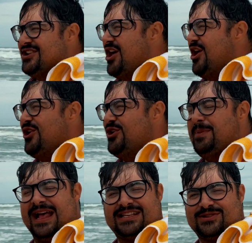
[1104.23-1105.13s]
No
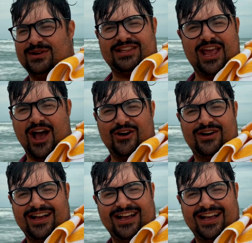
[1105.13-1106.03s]
bets with yo.
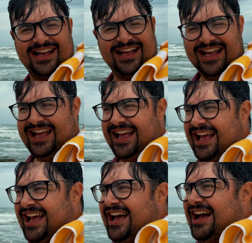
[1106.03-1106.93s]

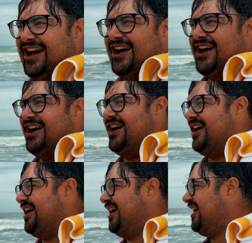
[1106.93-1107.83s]
Oh!